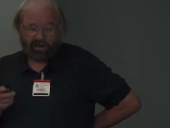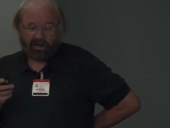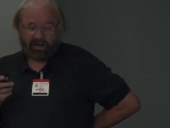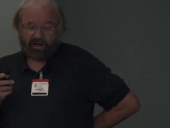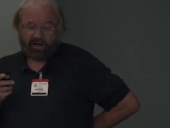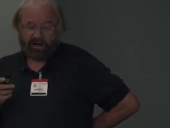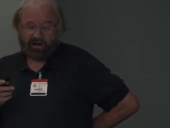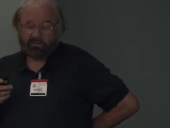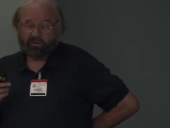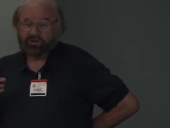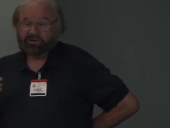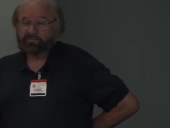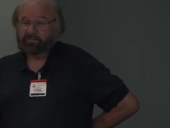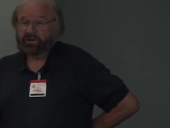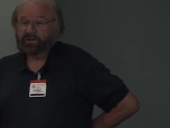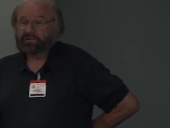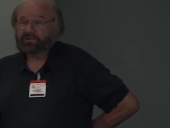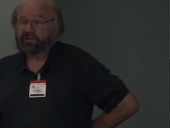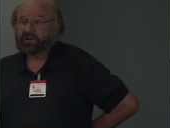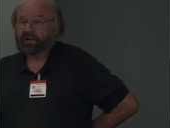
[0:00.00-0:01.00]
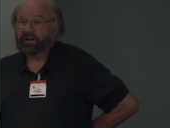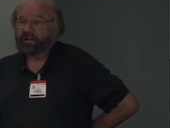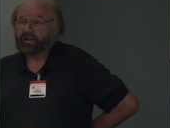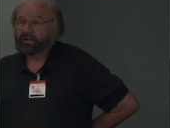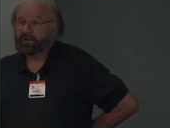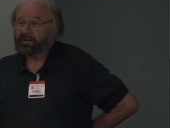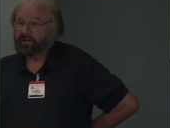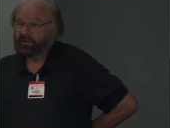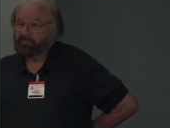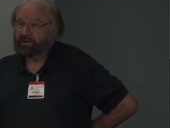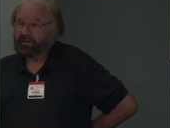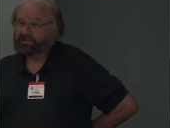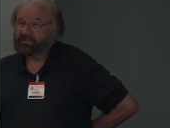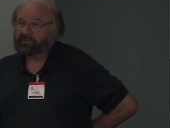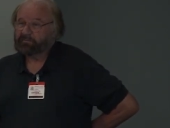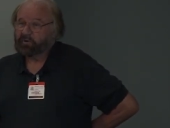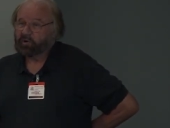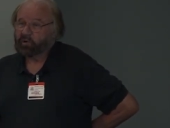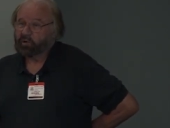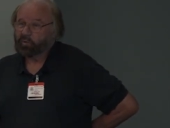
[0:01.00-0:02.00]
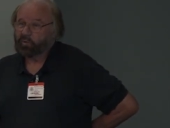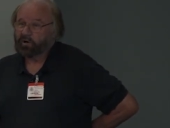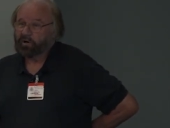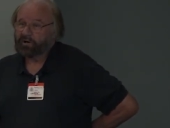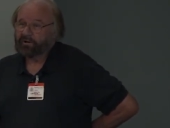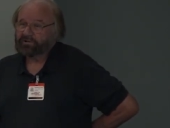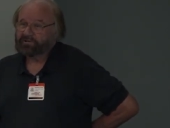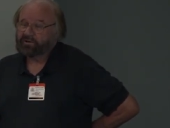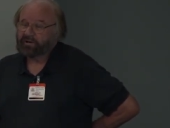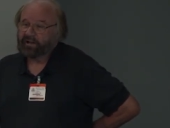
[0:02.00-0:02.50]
uh, which means you're getting the best of both worlds.